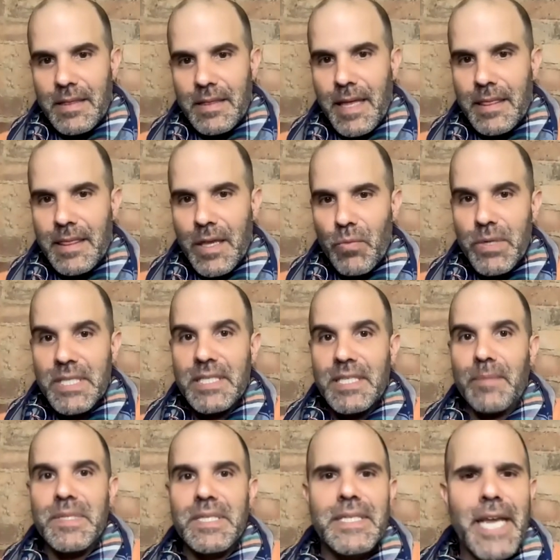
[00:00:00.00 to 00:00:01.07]
that there was
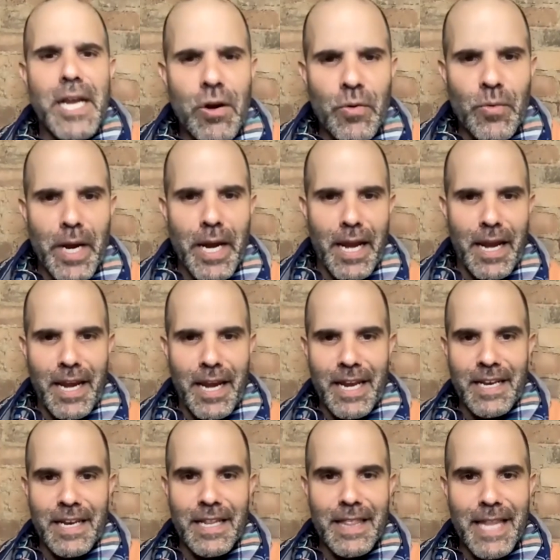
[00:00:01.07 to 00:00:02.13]
some snickering
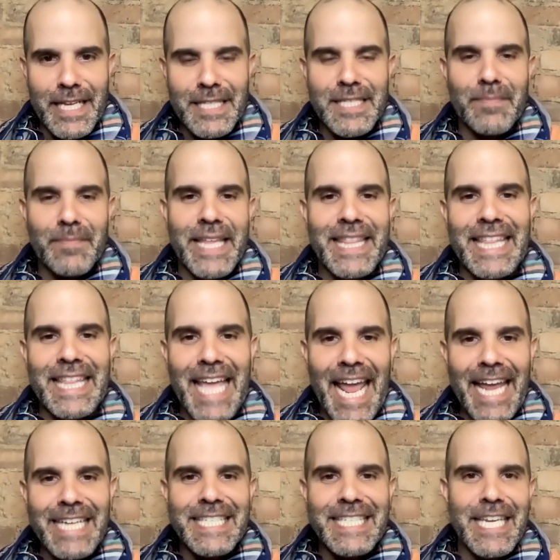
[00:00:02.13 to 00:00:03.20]
and like some like the
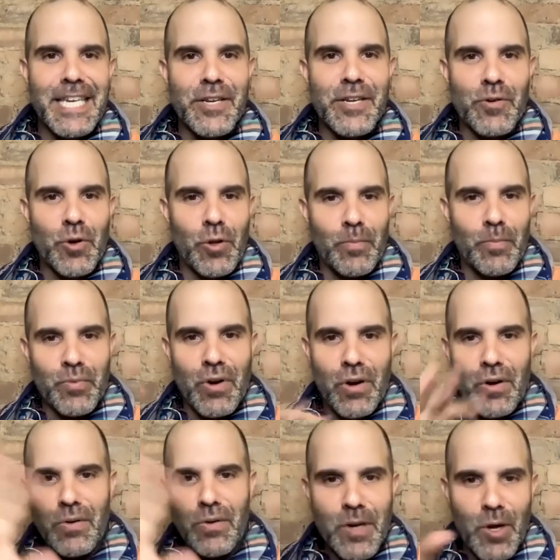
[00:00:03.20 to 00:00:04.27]
18 year old
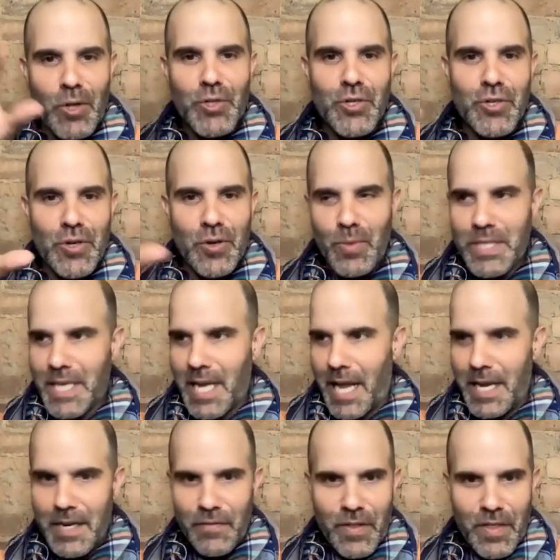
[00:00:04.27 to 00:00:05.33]
bro culture was
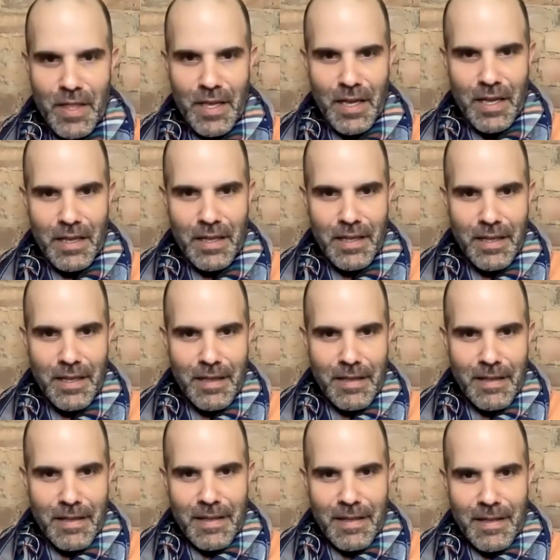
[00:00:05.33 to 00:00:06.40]
kind of in the
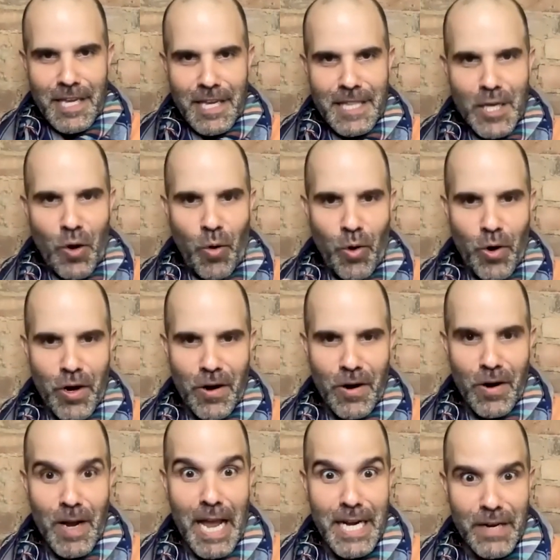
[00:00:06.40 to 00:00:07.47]
in the
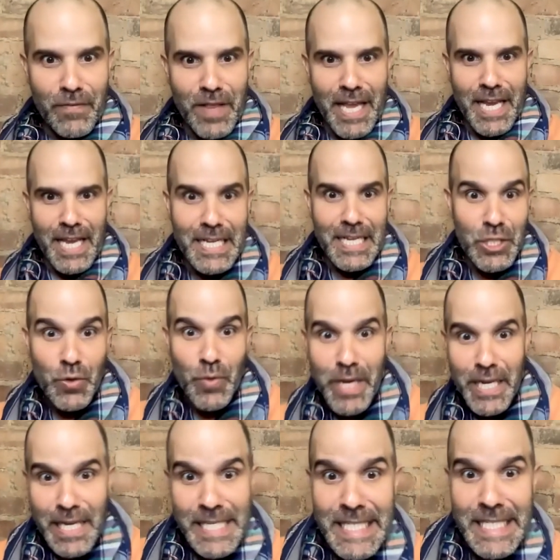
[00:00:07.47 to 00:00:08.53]
corner kind of like
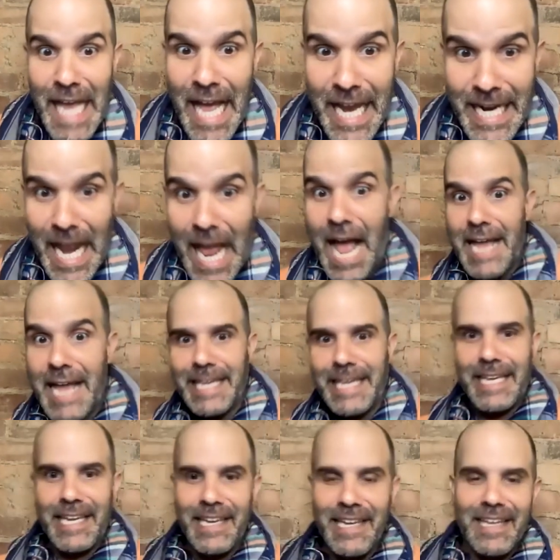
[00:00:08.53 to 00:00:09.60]
doing a side
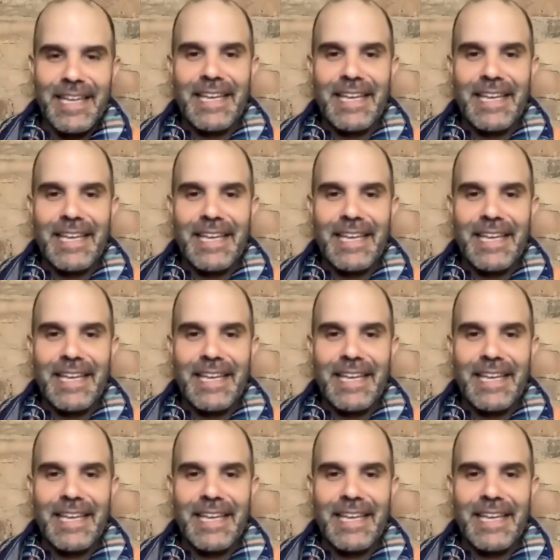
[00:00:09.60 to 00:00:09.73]
eye